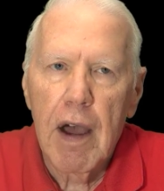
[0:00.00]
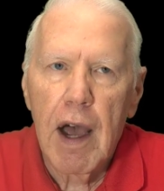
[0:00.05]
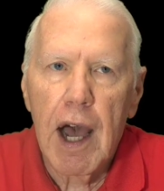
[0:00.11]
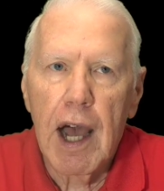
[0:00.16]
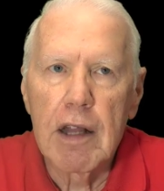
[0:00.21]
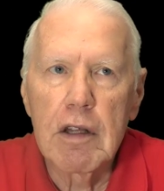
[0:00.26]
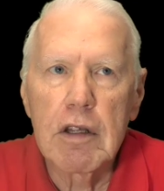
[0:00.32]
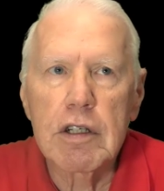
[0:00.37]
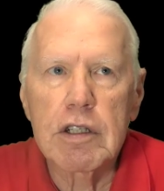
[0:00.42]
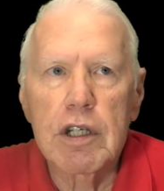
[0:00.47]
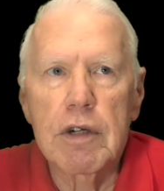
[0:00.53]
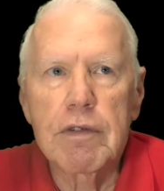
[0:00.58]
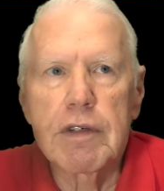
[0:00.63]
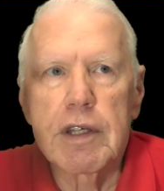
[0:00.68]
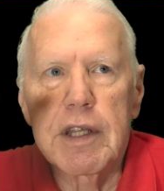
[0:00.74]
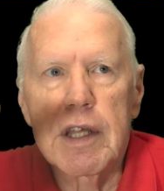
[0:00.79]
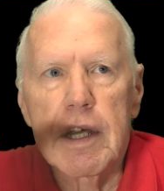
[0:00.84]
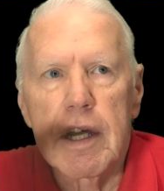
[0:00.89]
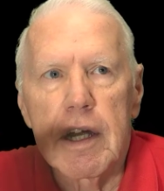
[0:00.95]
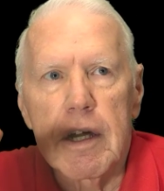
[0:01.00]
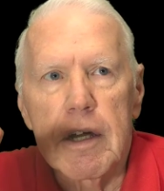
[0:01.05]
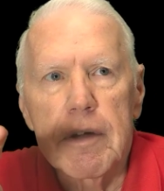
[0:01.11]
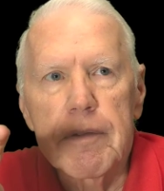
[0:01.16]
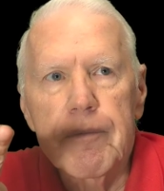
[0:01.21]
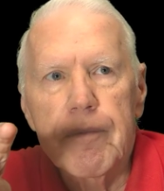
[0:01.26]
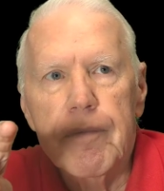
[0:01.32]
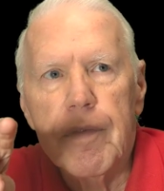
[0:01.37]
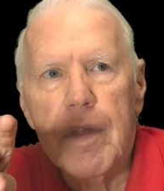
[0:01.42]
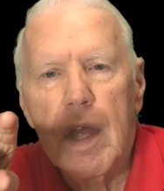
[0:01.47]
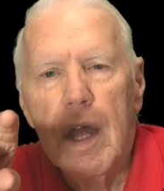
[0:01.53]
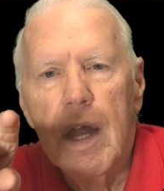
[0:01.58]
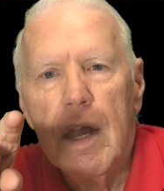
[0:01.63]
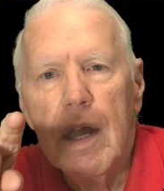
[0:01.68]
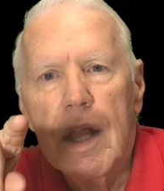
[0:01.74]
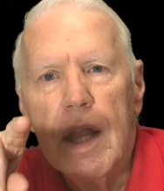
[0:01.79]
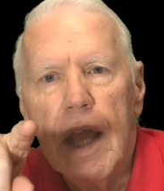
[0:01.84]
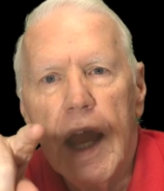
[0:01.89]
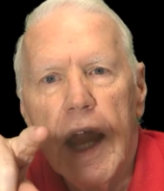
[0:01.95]
I looked over there,
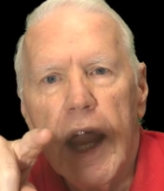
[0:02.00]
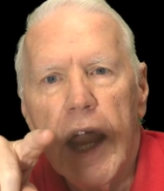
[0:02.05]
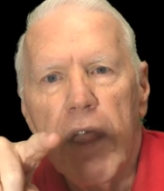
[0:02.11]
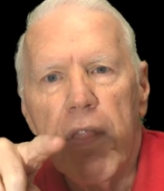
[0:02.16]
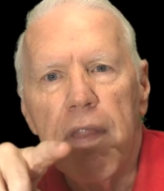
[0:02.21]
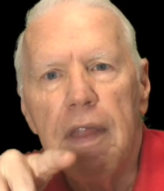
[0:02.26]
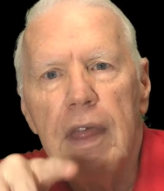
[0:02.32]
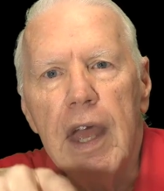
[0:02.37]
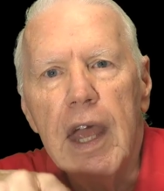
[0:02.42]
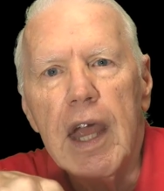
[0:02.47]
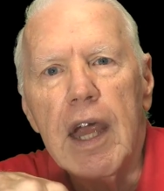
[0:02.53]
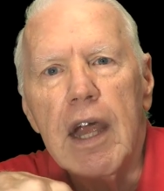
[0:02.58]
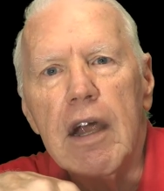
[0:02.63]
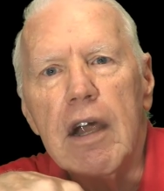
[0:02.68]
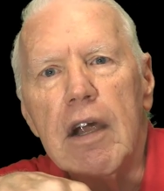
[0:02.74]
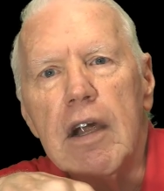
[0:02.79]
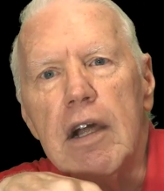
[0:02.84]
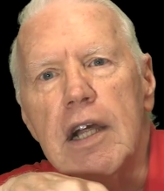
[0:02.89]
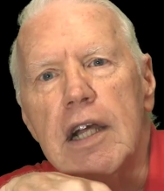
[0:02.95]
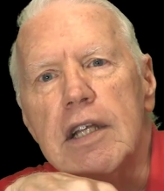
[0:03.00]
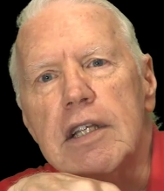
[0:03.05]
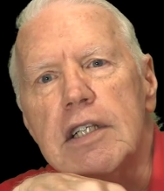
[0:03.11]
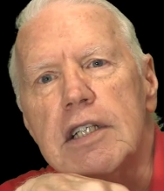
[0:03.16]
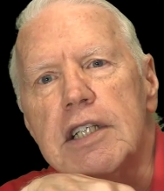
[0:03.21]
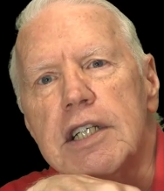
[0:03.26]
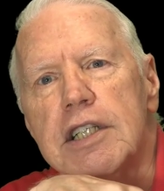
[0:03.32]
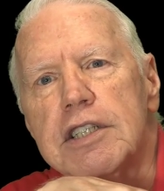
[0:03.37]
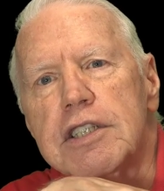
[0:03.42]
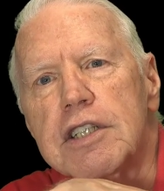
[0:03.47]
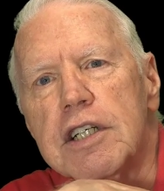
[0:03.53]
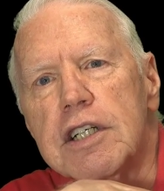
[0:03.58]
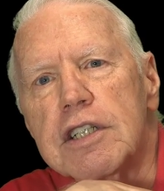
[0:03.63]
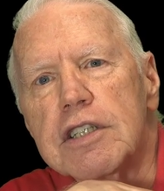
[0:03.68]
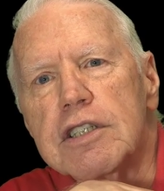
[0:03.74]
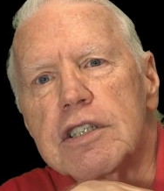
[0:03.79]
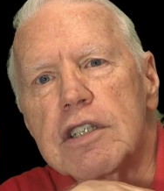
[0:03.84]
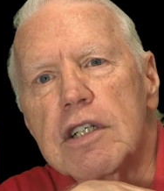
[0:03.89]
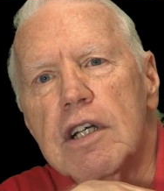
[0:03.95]
and there in the
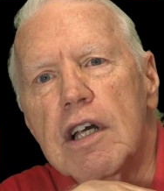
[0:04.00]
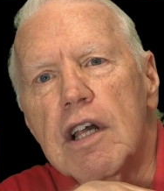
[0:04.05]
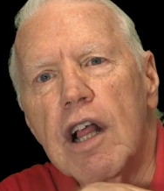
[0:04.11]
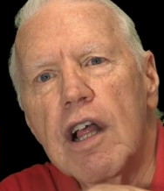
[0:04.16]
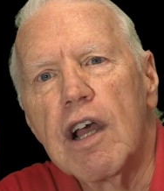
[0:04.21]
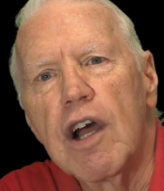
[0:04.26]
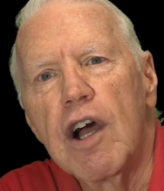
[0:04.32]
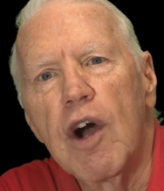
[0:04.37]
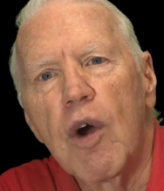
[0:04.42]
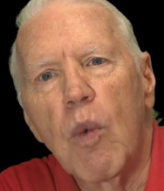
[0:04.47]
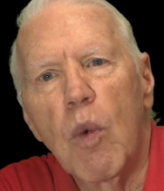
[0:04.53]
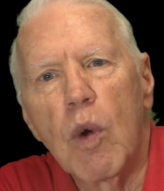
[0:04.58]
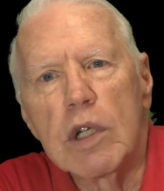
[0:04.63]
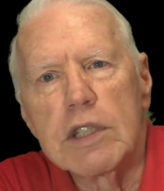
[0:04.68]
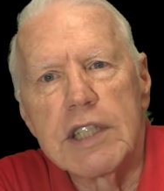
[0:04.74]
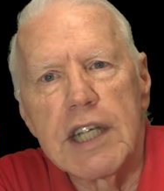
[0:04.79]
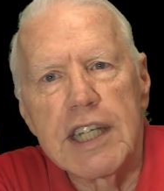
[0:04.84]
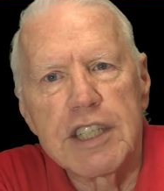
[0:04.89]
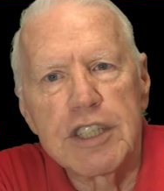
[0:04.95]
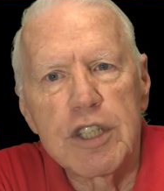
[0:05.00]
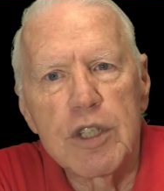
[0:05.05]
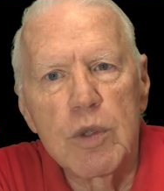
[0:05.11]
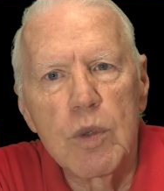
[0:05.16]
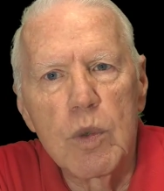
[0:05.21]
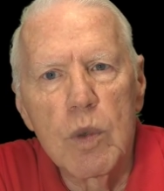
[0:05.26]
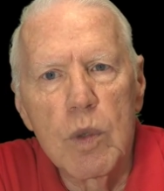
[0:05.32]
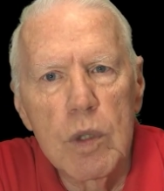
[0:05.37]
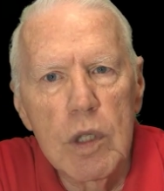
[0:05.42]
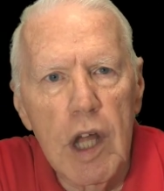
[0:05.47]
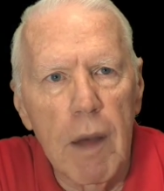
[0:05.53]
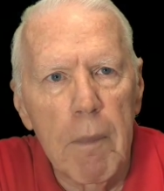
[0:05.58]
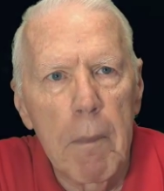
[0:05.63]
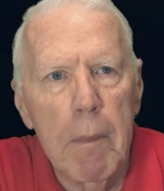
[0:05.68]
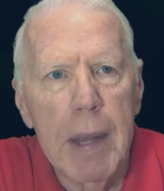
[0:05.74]
distance was a school of